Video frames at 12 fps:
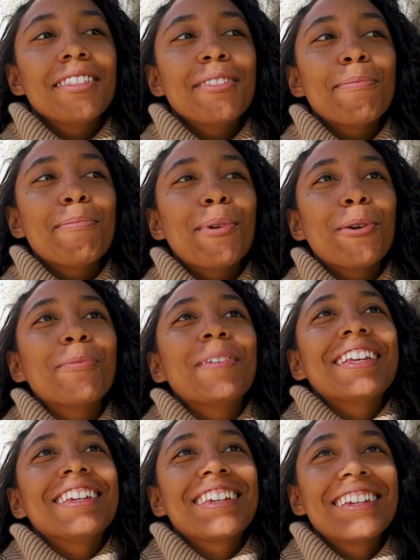The
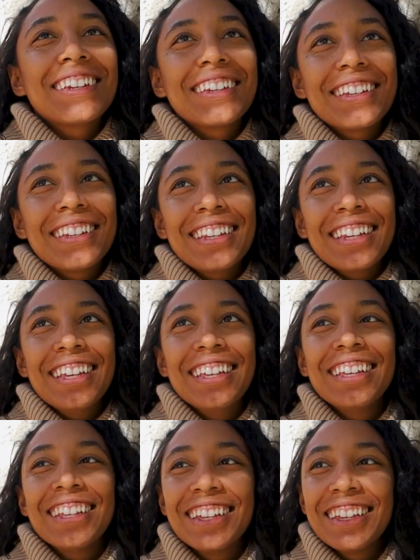moment
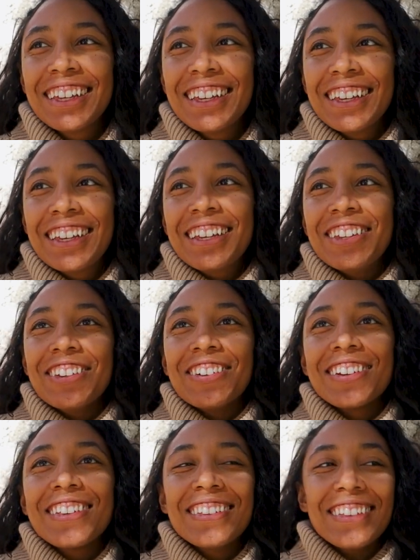
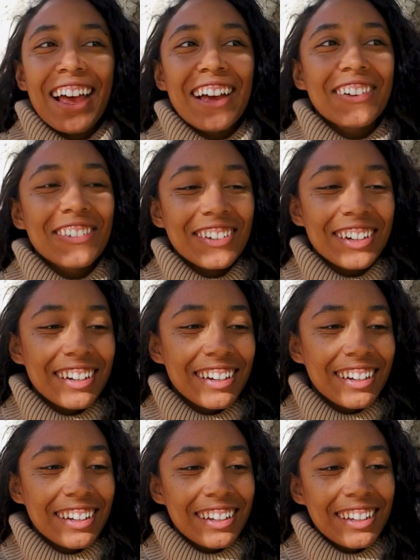your sound,
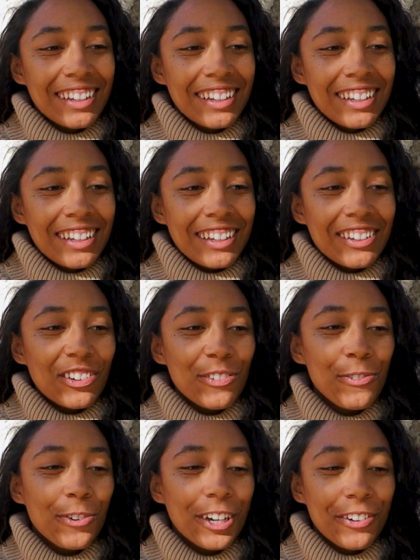your
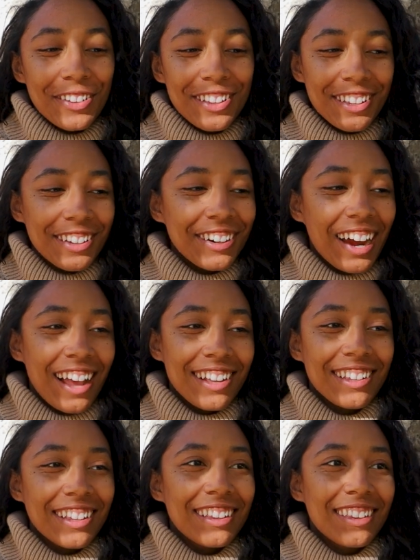frequency, your
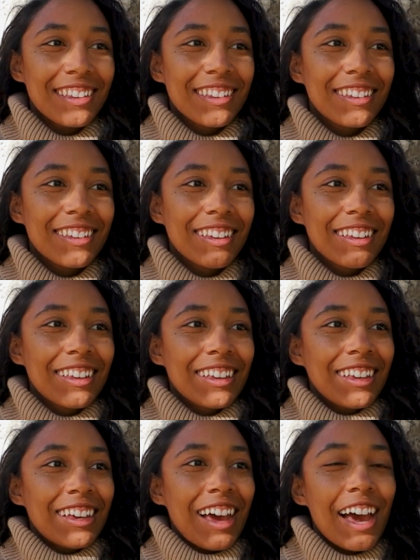essence
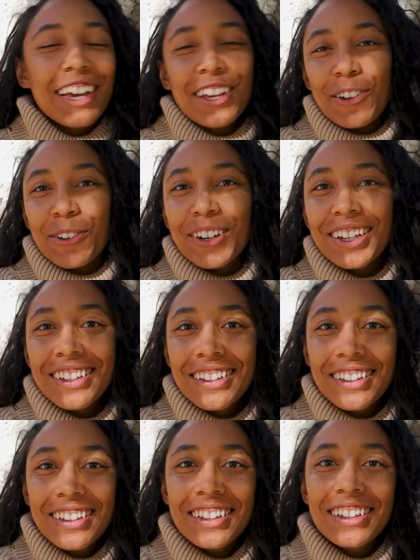echoed
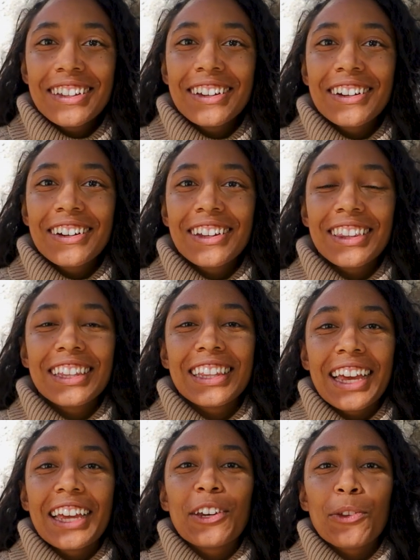the
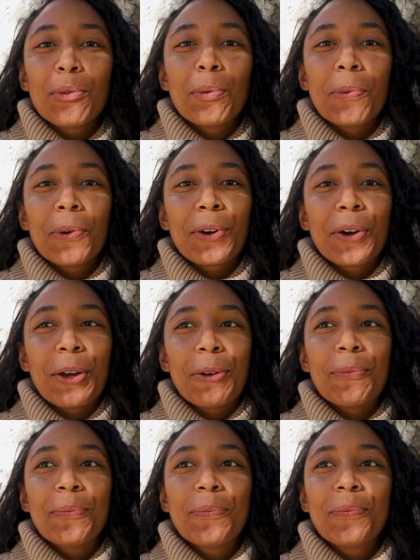land you were born on.